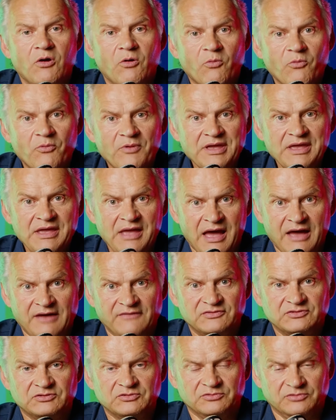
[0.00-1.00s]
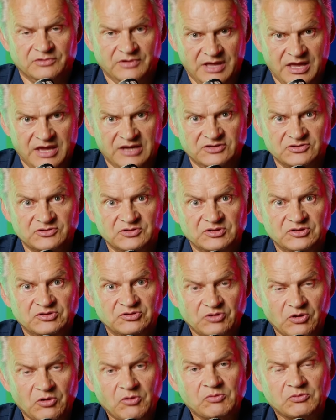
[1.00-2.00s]
we have to actually
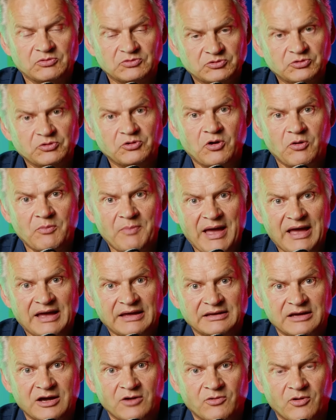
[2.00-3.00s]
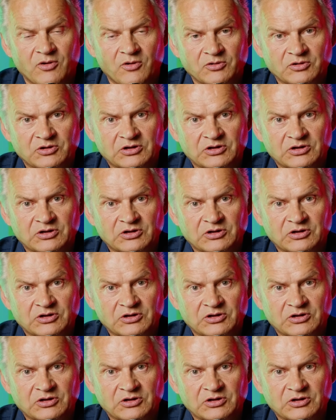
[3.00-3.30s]
do, to go back our own